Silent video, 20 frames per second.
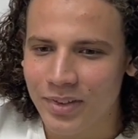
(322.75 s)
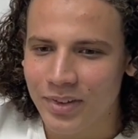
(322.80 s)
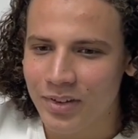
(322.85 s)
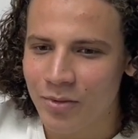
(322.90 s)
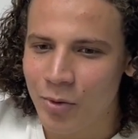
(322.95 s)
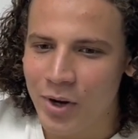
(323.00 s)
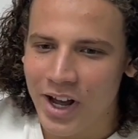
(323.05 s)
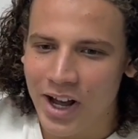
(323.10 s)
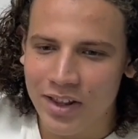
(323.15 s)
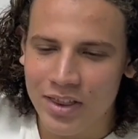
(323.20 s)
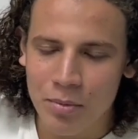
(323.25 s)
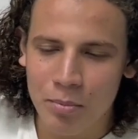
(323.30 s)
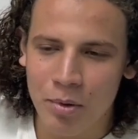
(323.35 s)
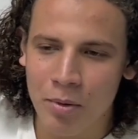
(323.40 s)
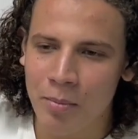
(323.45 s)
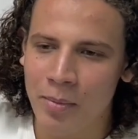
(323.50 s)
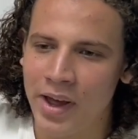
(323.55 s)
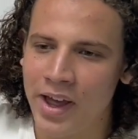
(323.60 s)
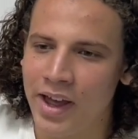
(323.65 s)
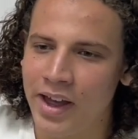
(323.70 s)
We had the
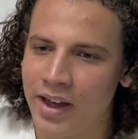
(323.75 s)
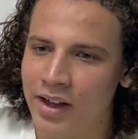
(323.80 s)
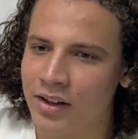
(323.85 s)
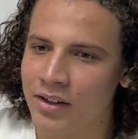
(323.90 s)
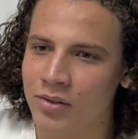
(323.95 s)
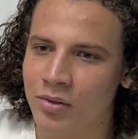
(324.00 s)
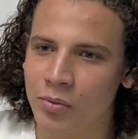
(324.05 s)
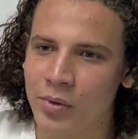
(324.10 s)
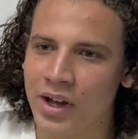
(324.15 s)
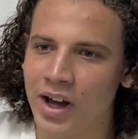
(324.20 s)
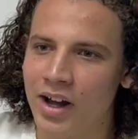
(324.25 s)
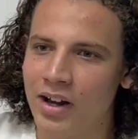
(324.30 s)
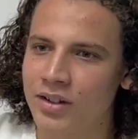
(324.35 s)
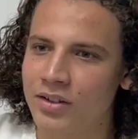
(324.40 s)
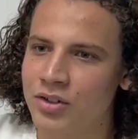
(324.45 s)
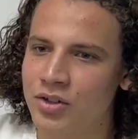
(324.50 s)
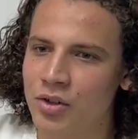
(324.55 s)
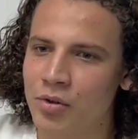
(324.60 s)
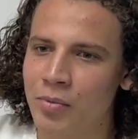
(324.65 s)
premiere, we had so